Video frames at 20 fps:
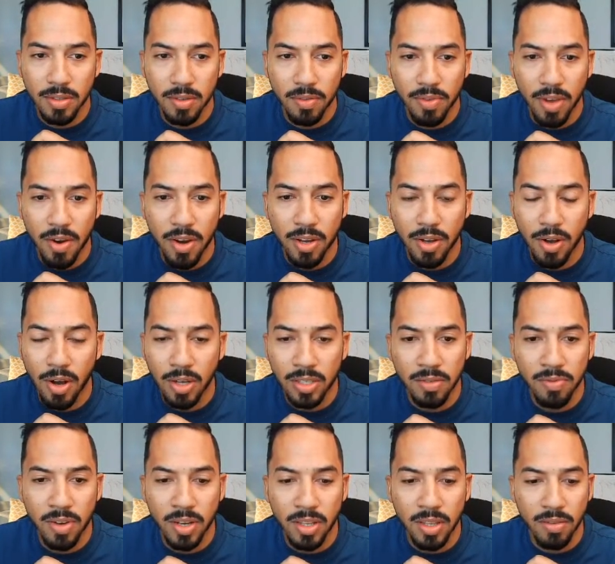a very
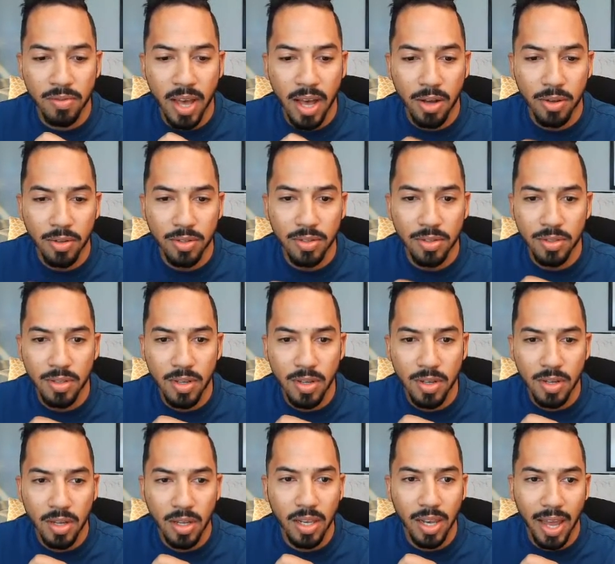cost-effective house
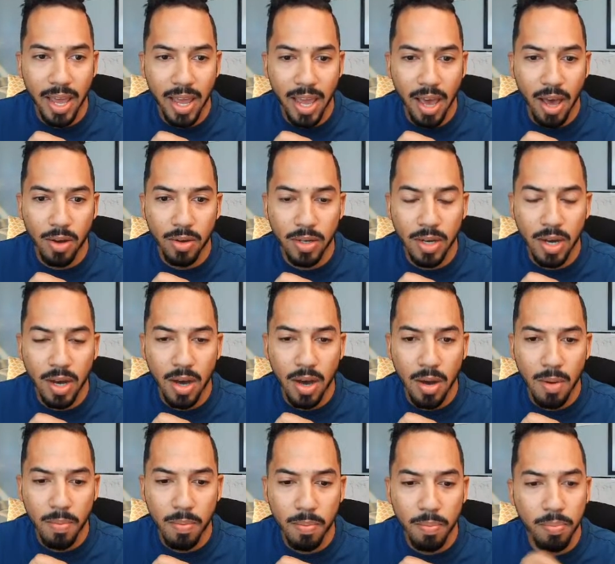
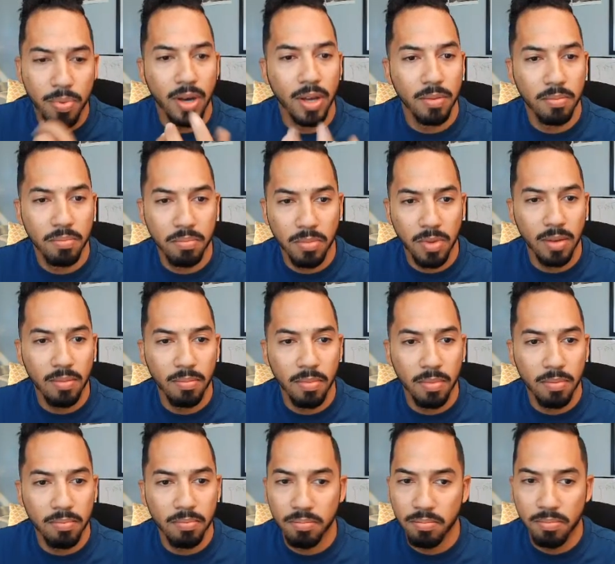layout, but
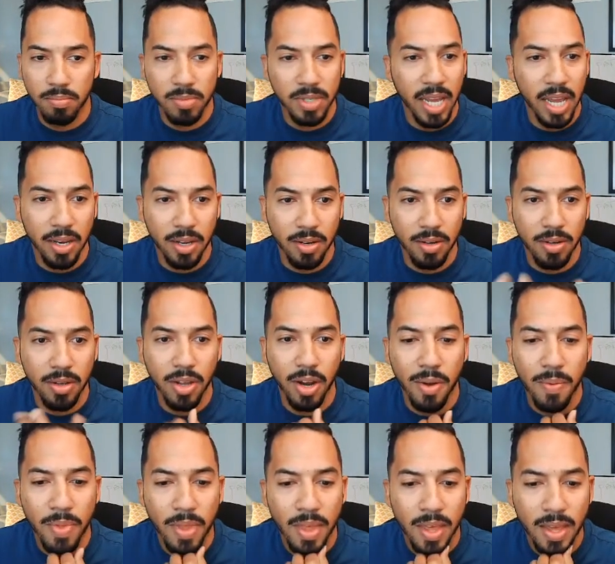dated, you
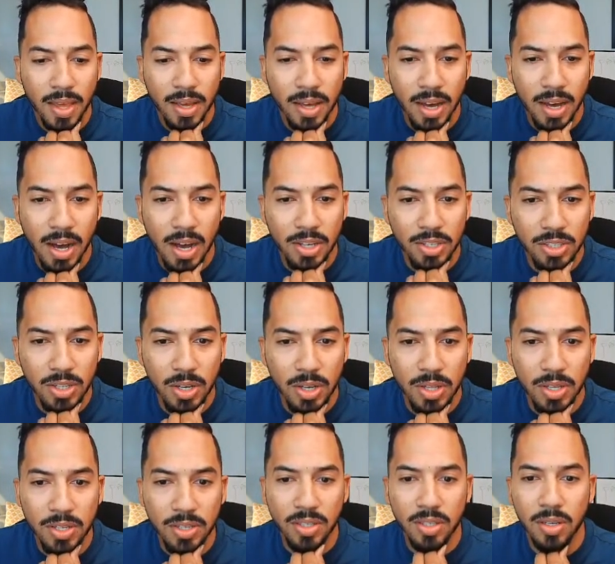know. So
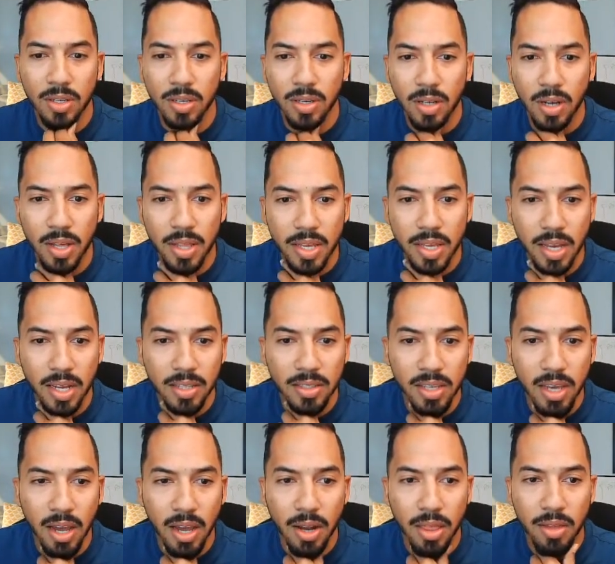this is the
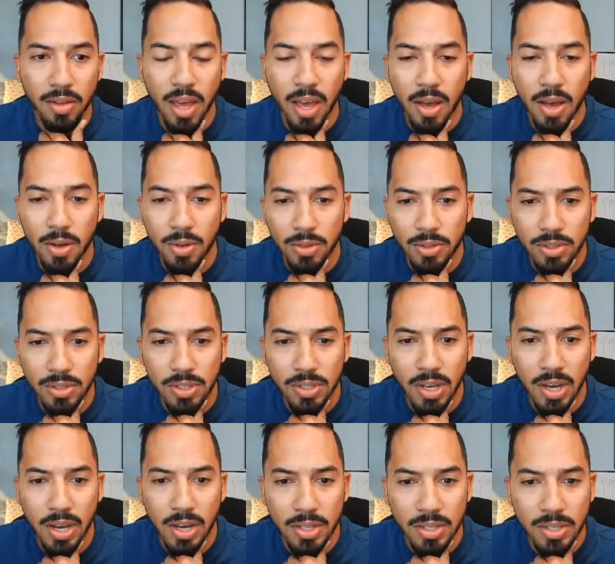inside of the house.
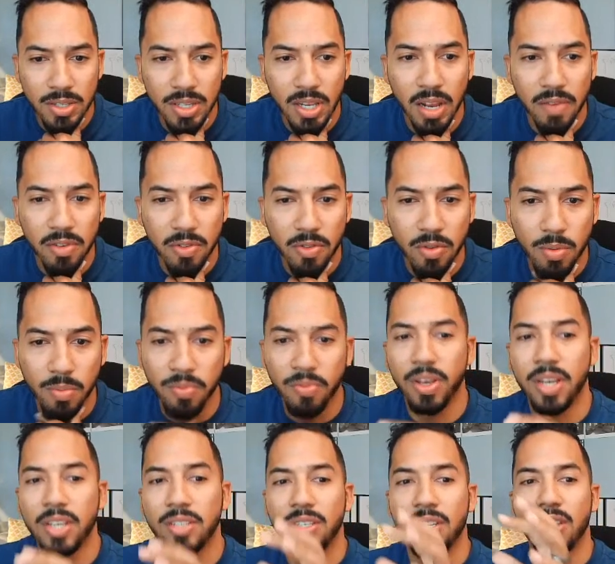This is the living room
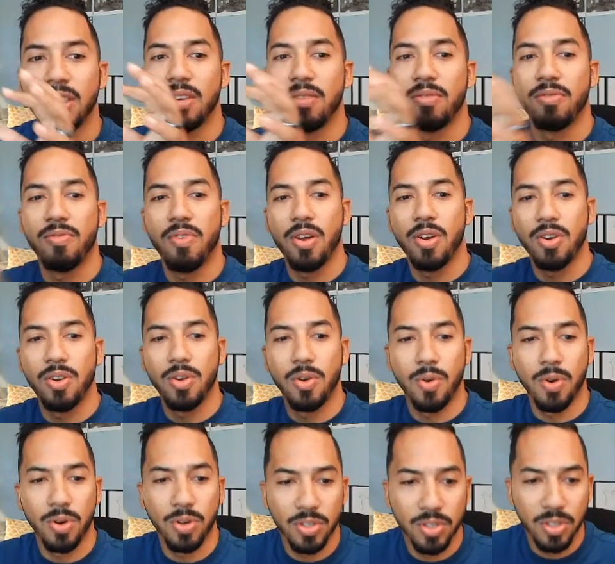facing the front
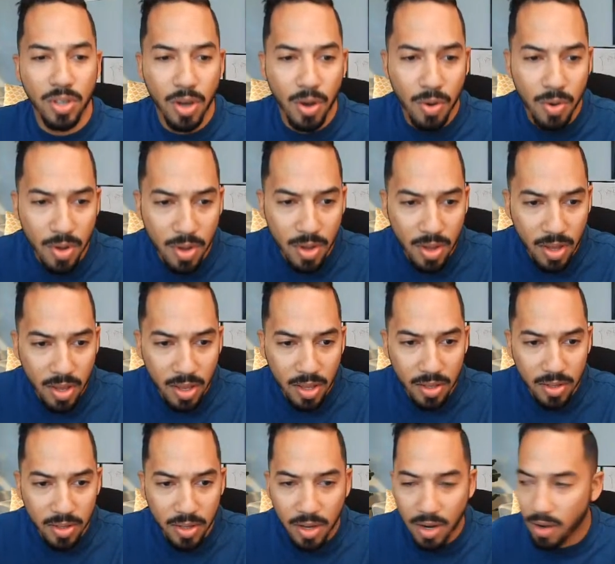door. So,
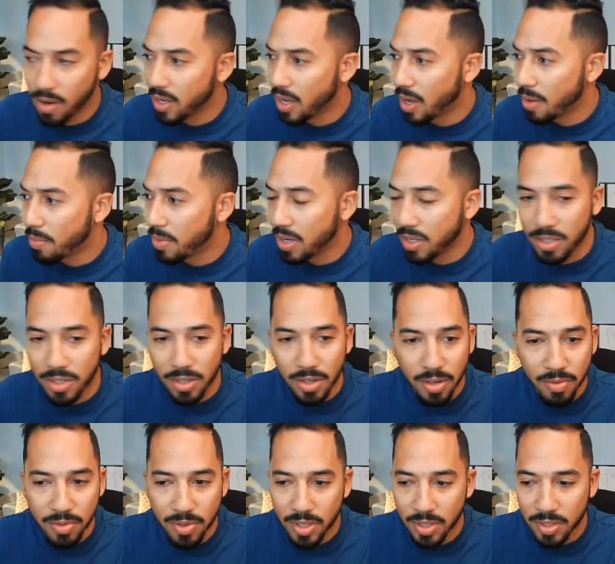you know, I'm not sure
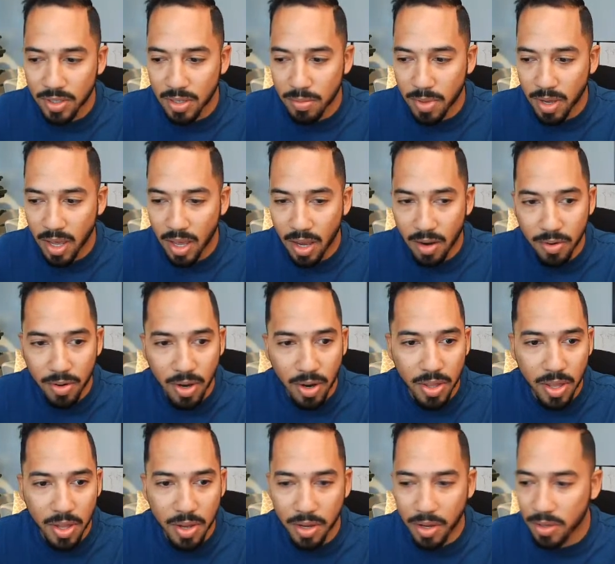if you can see my arrow. Oh,
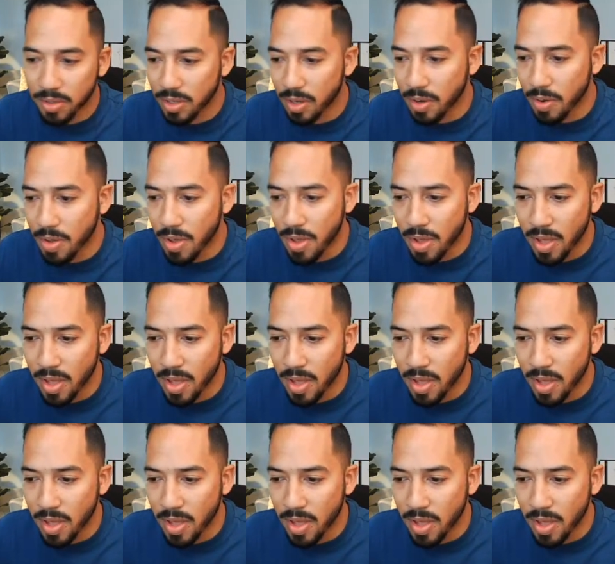there you go. So